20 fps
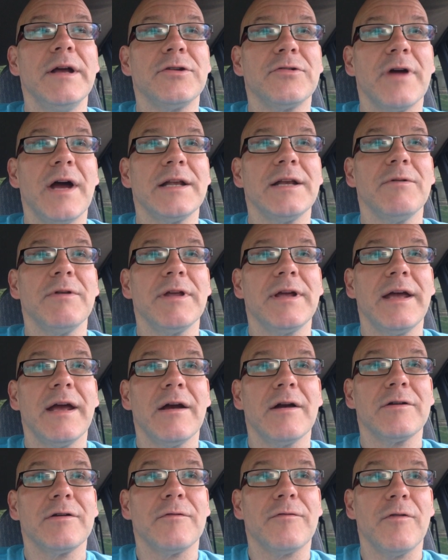interacting with a
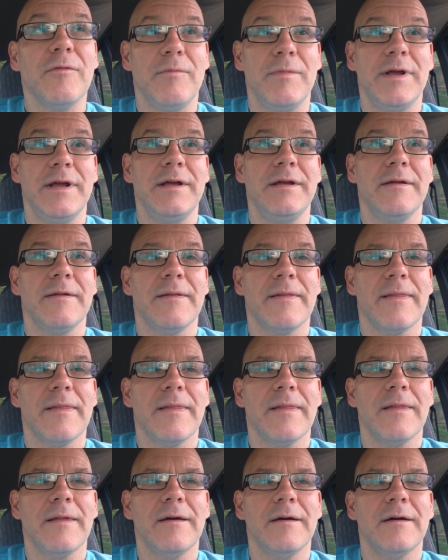character for me
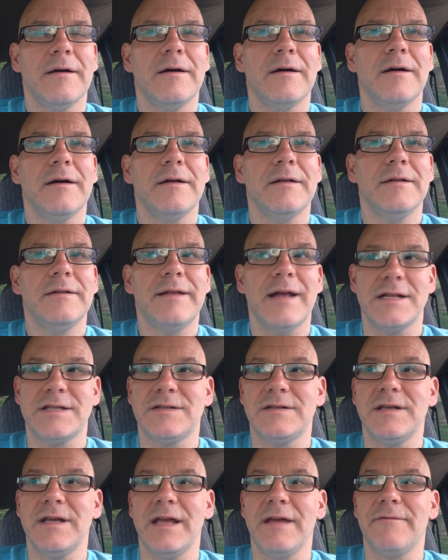
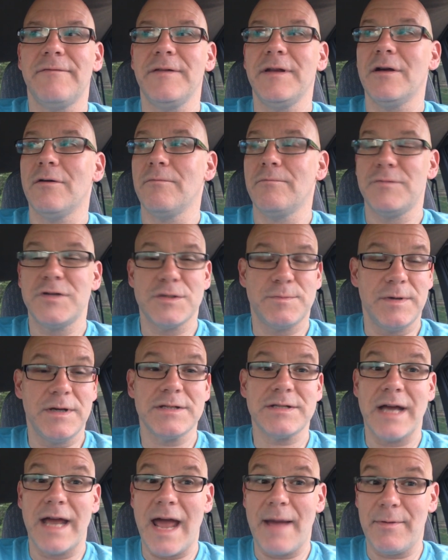that's if you know just
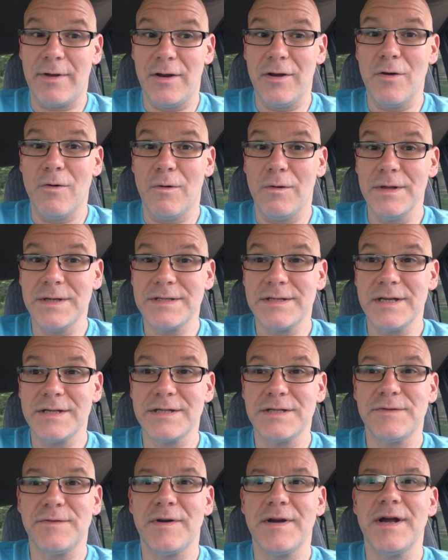because I happen to know all these
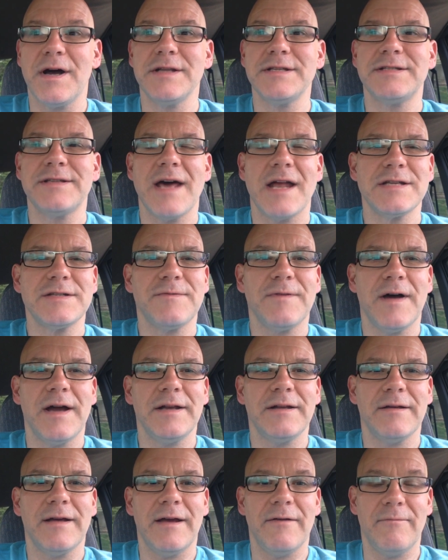things, it's very
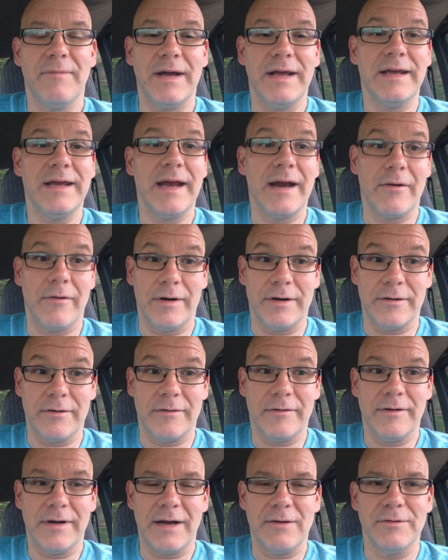unsatisfying to have my
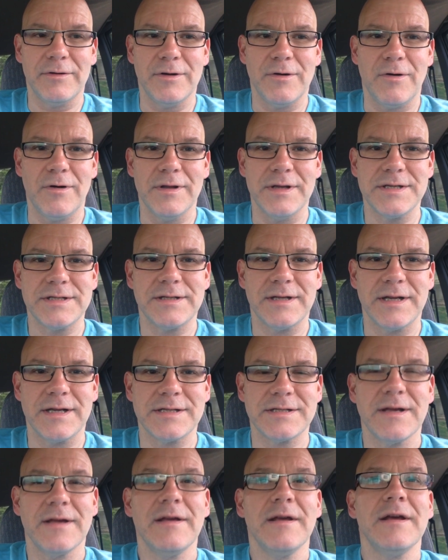character now know all these
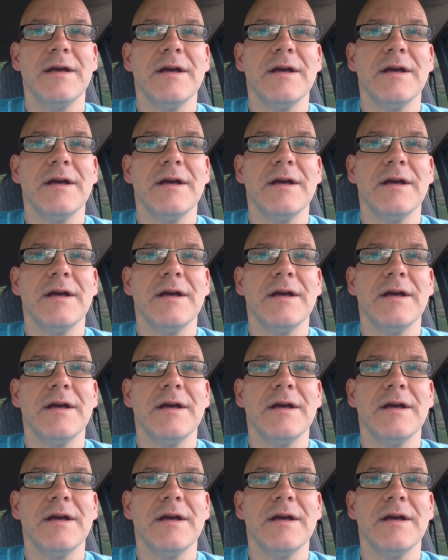things.